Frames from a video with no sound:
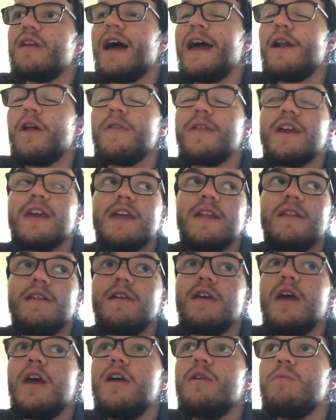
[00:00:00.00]
I don't think
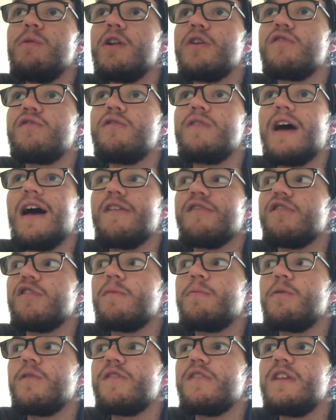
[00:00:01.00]
Windows 2000
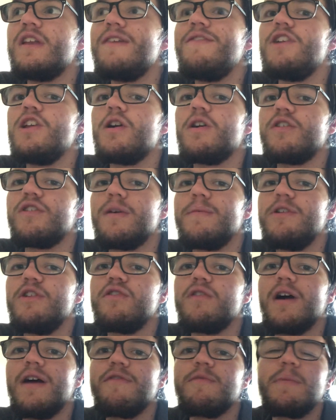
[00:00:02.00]
supports the DVD-RW drives.